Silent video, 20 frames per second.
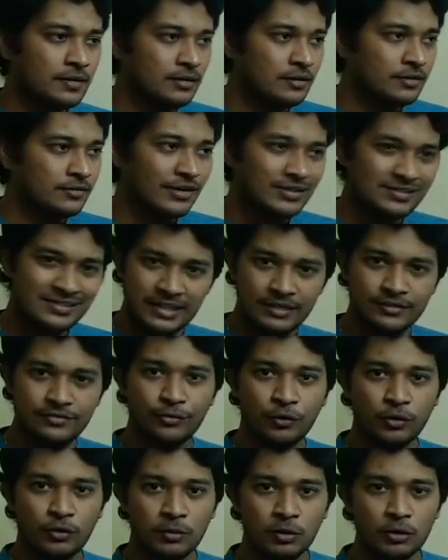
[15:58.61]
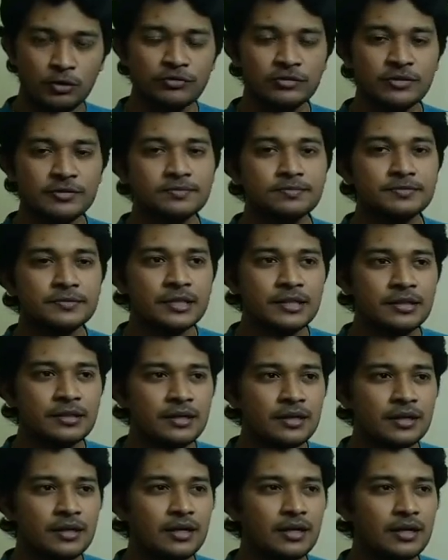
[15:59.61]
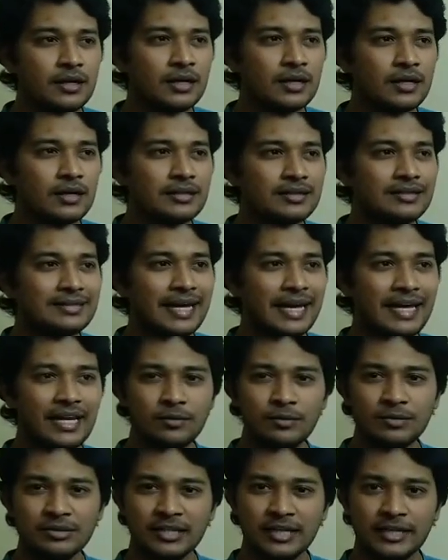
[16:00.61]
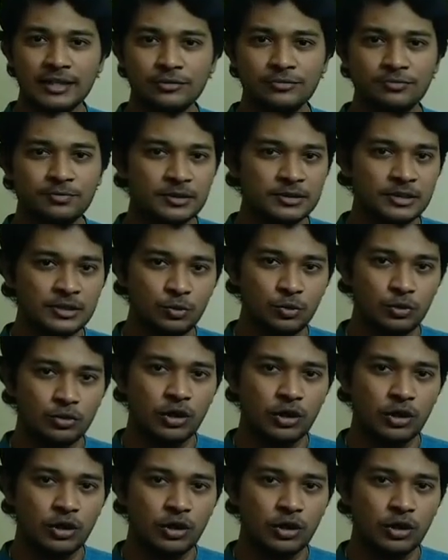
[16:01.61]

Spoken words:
First and foremost, Taylor was the kind of person who